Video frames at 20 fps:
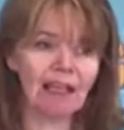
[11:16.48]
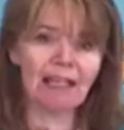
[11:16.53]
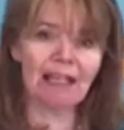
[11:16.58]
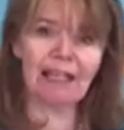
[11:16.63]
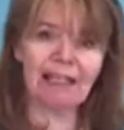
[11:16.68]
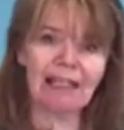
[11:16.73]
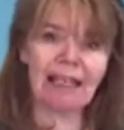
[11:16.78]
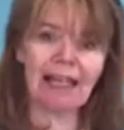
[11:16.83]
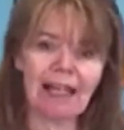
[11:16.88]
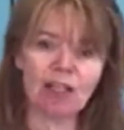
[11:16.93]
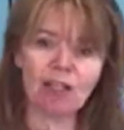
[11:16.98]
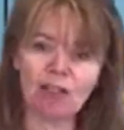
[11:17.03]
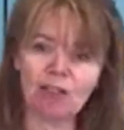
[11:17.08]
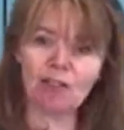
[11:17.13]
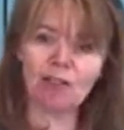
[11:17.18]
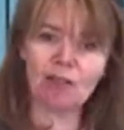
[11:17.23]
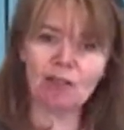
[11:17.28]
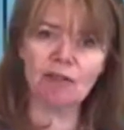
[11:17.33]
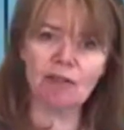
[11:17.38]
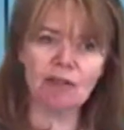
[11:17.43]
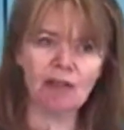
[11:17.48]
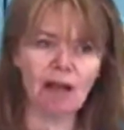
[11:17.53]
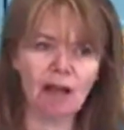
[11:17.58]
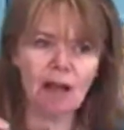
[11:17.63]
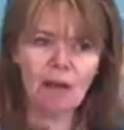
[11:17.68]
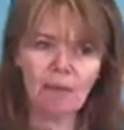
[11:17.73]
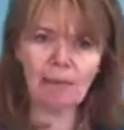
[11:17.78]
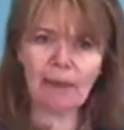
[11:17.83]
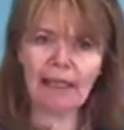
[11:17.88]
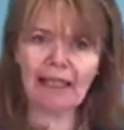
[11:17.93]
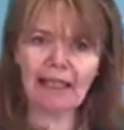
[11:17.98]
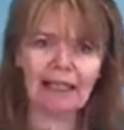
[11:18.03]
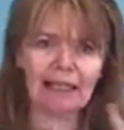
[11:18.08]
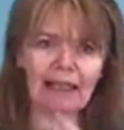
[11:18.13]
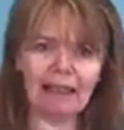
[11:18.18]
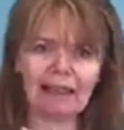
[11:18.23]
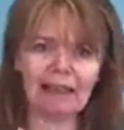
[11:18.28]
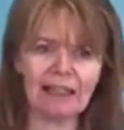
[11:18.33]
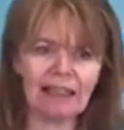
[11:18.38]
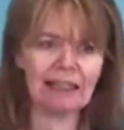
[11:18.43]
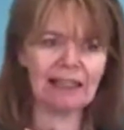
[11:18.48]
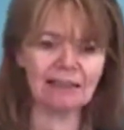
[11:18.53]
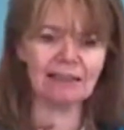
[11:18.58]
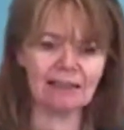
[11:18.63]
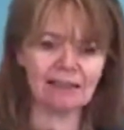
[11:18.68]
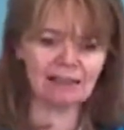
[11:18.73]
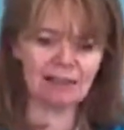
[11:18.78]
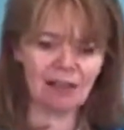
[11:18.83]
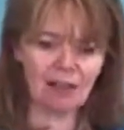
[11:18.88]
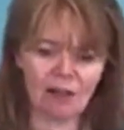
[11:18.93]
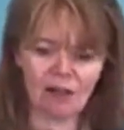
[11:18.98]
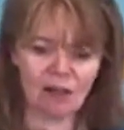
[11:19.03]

connections, making things,